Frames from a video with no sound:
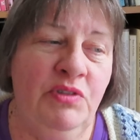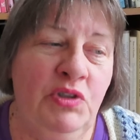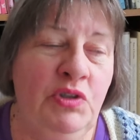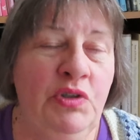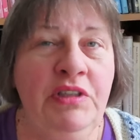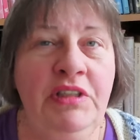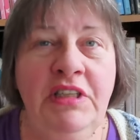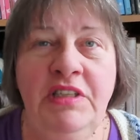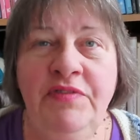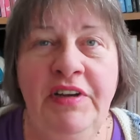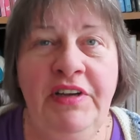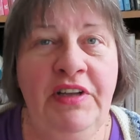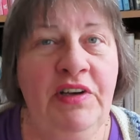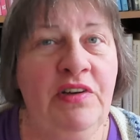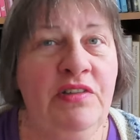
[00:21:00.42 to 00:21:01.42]
doing these
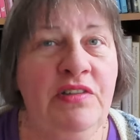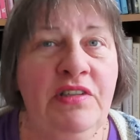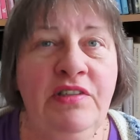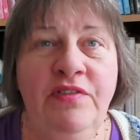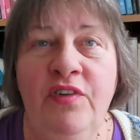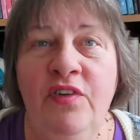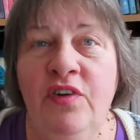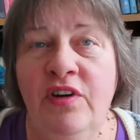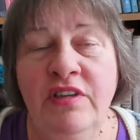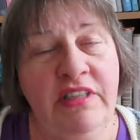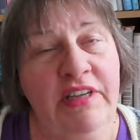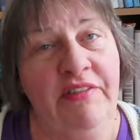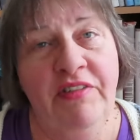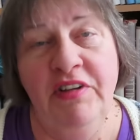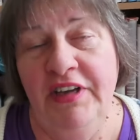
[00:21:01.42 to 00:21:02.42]
videos for
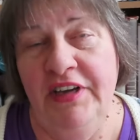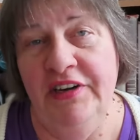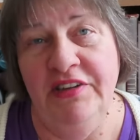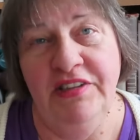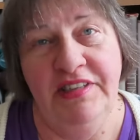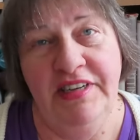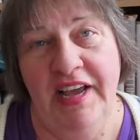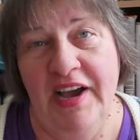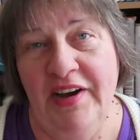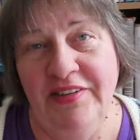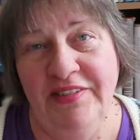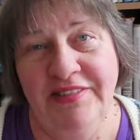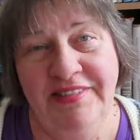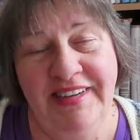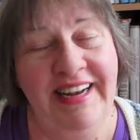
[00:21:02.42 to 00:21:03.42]
several years
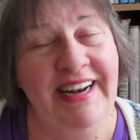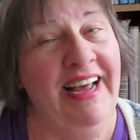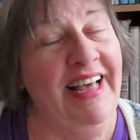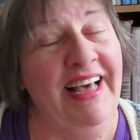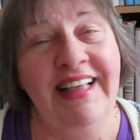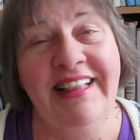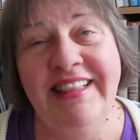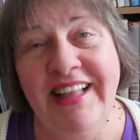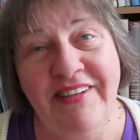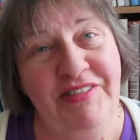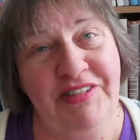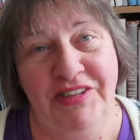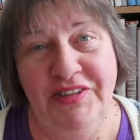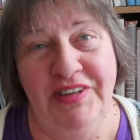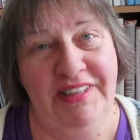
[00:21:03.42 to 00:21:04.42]
now, and I, I
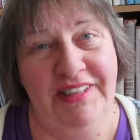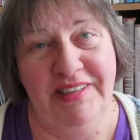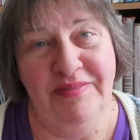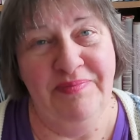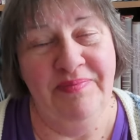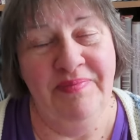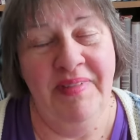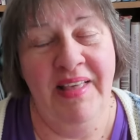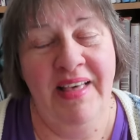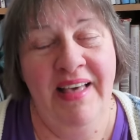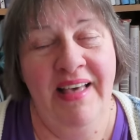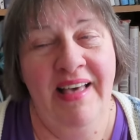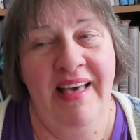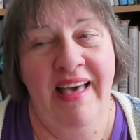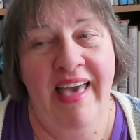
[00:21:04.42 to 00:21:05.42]
love doing them.
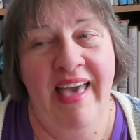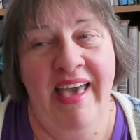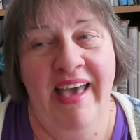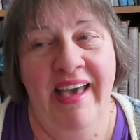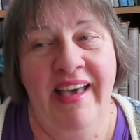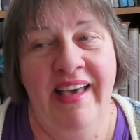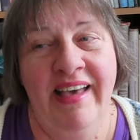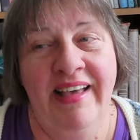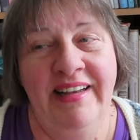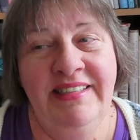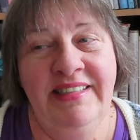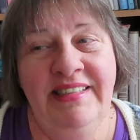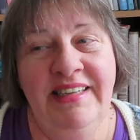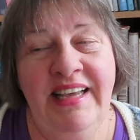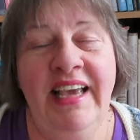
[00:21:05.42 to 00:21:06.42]

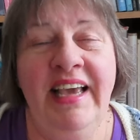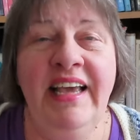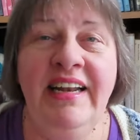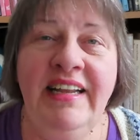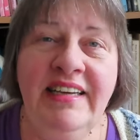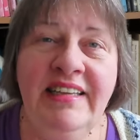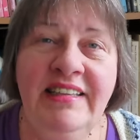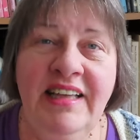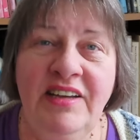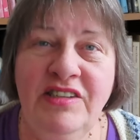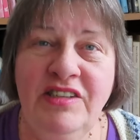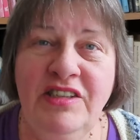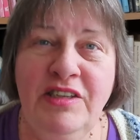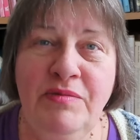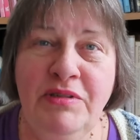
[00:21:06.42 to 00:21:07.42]
And hitting a
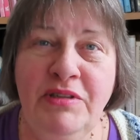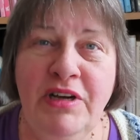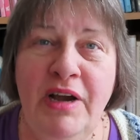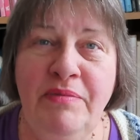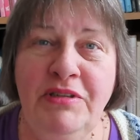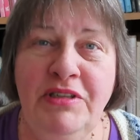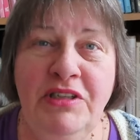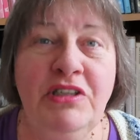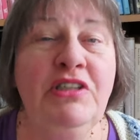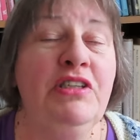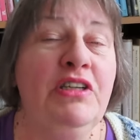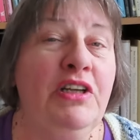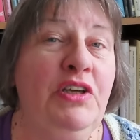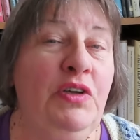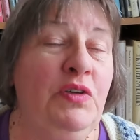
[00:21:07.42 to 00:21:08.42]
thousand subscribers is
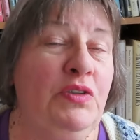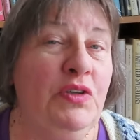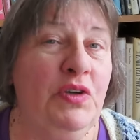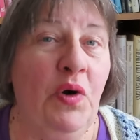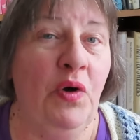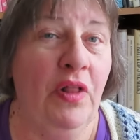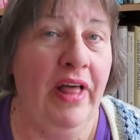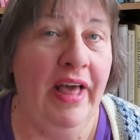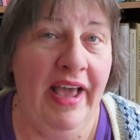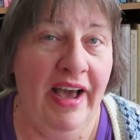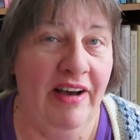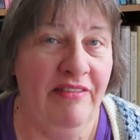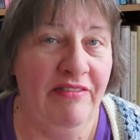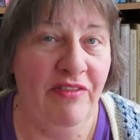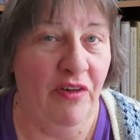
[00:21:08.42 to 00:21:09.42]
just a huge goal I
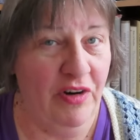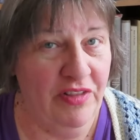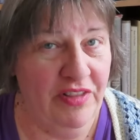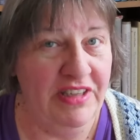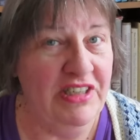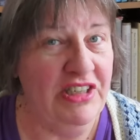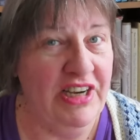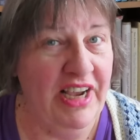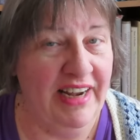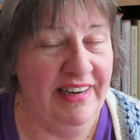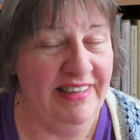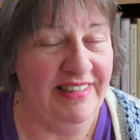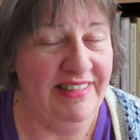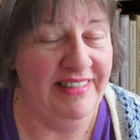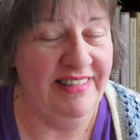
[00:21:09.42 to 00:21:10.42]
have for this
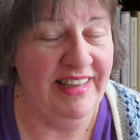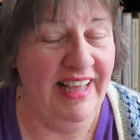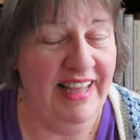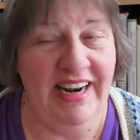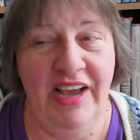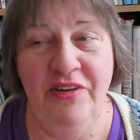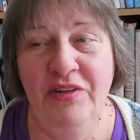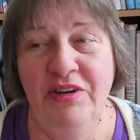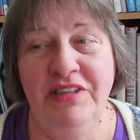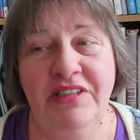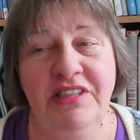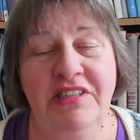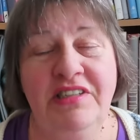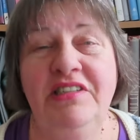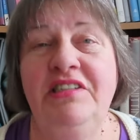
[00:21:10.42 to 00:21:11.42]
channel, and I would
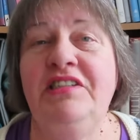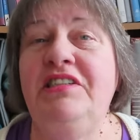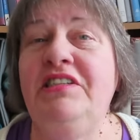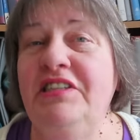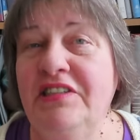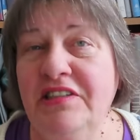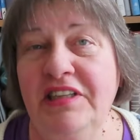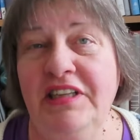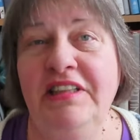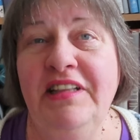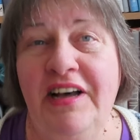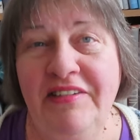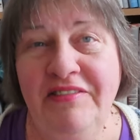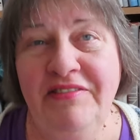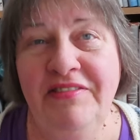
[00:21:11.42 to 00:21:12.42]
just dearly
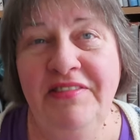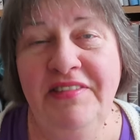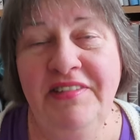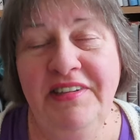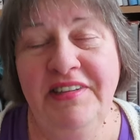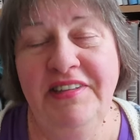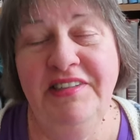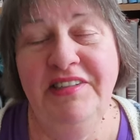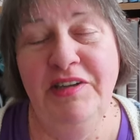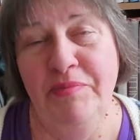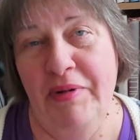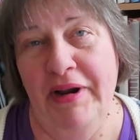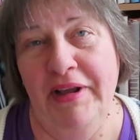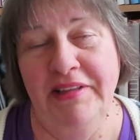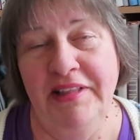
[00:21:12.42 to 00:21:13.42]
love to
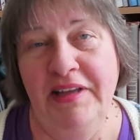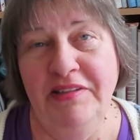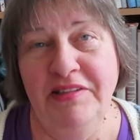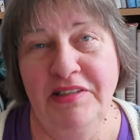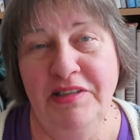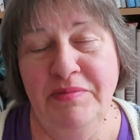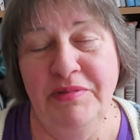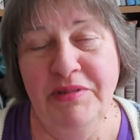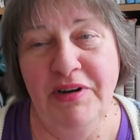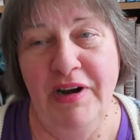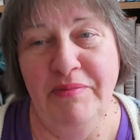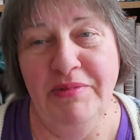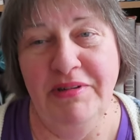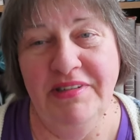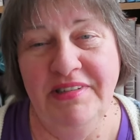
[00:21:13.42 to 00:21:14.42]
break a thousand
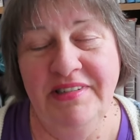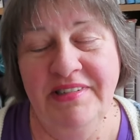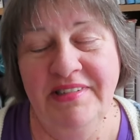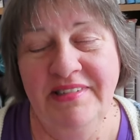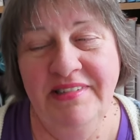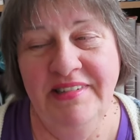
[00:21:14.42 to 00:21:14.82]
subscribers.